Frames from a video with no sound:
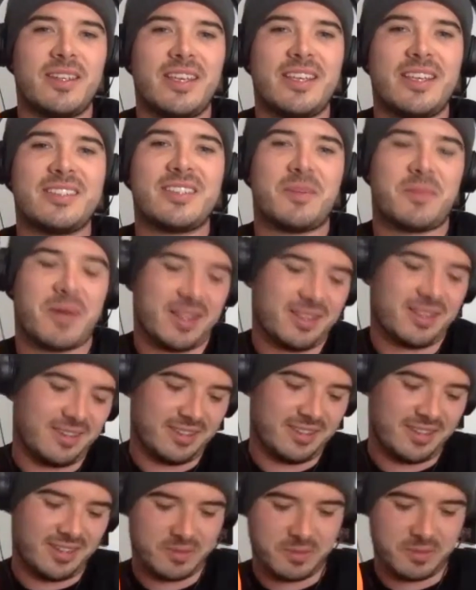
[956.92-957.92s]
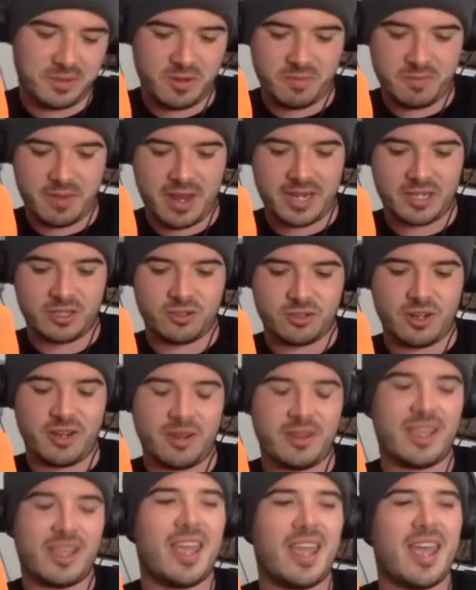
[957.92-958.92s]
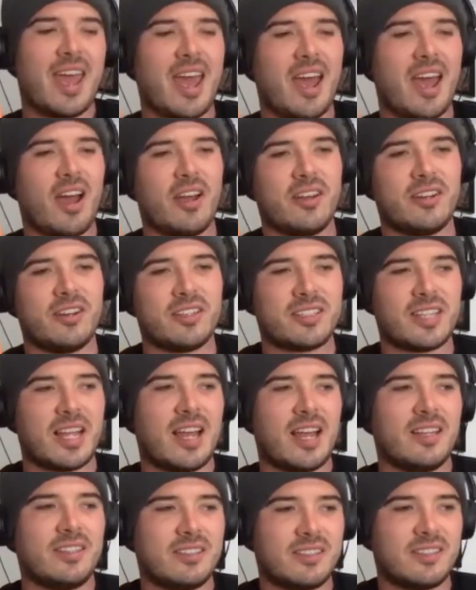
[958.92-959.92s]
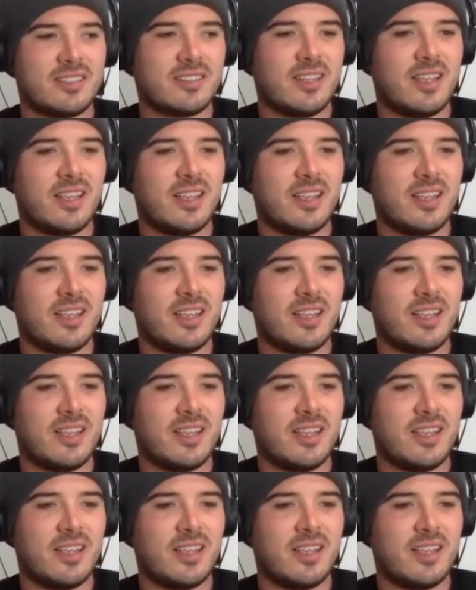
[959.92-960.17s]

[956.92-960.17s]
Is it a bad thing that it's become mainstream? Yeah, I understand.